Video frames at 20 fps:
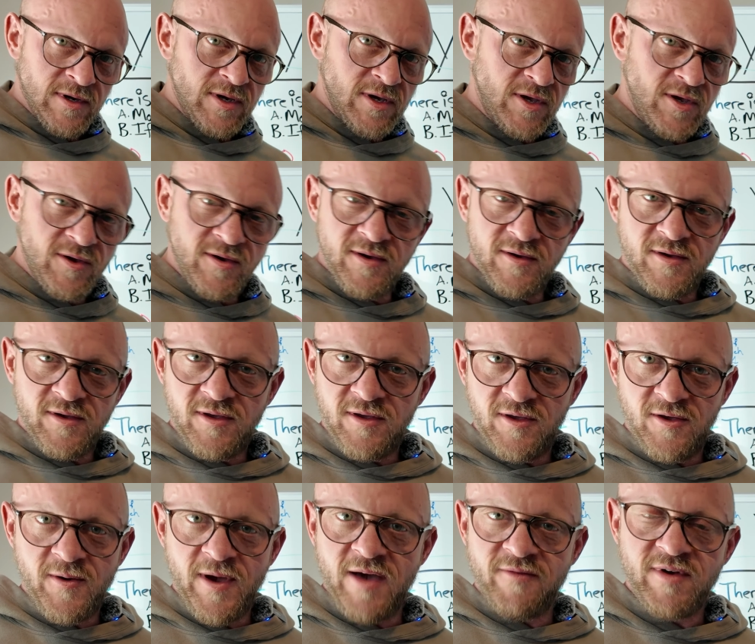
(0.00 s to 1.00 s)
You,
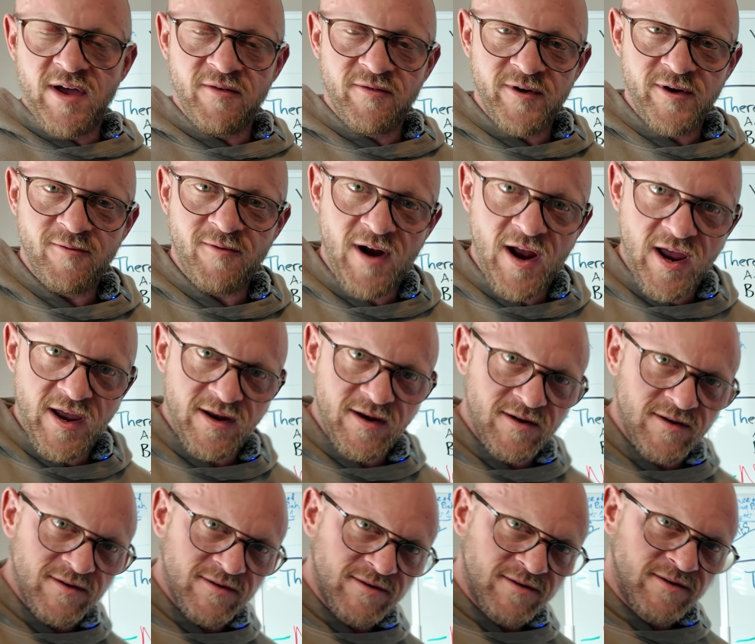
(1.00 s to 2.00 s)
you have every right,
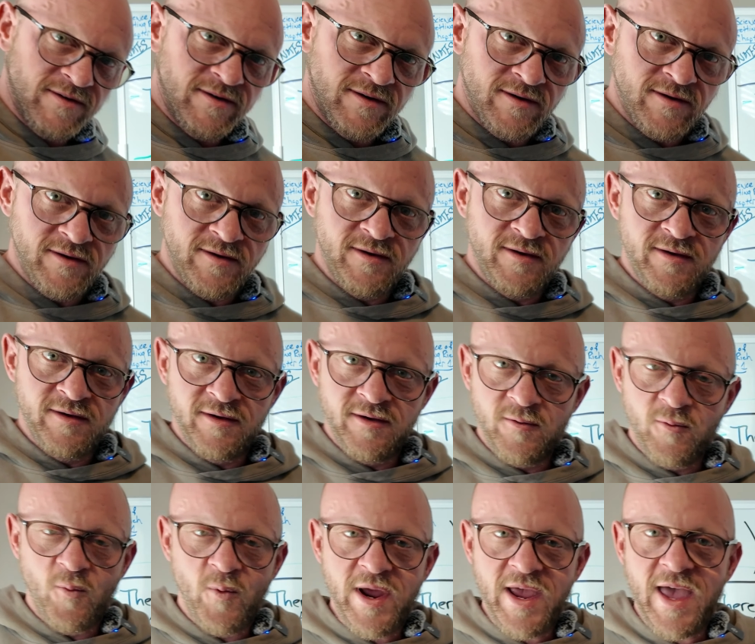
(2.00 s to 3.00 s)

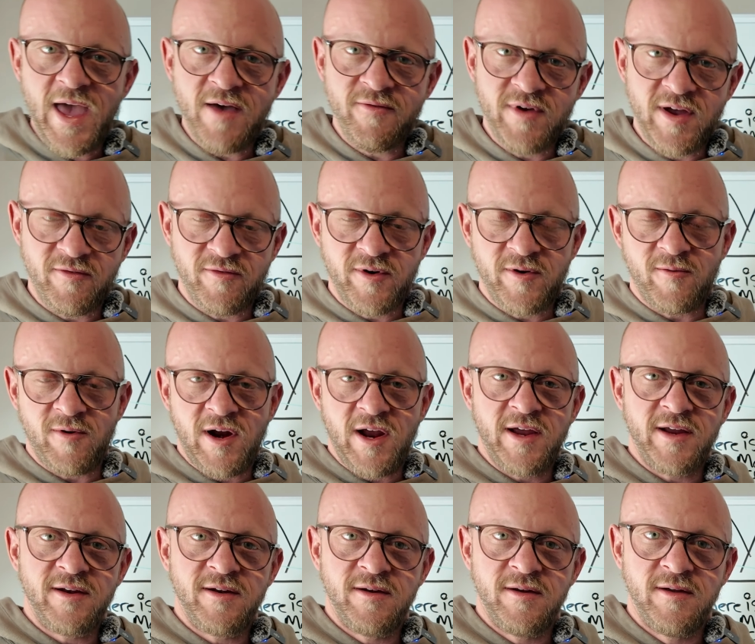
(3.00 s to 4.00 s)
we have every
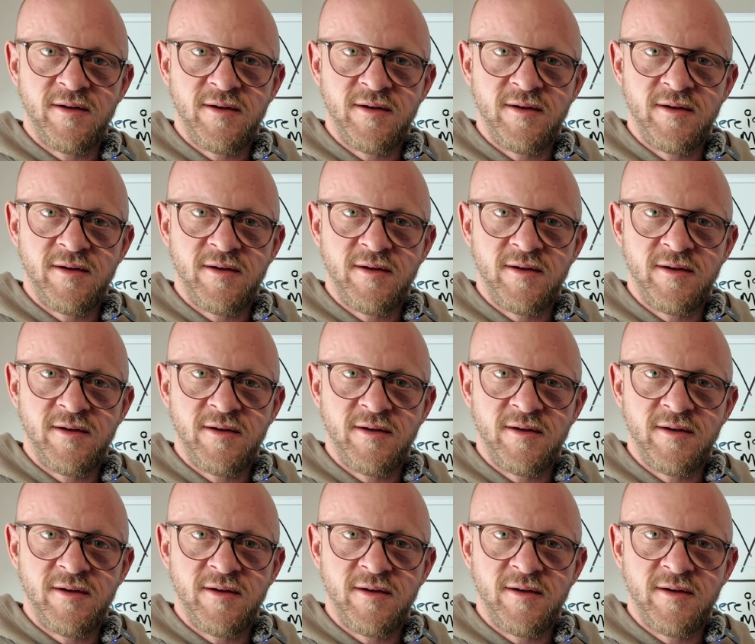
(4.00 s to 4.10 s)
right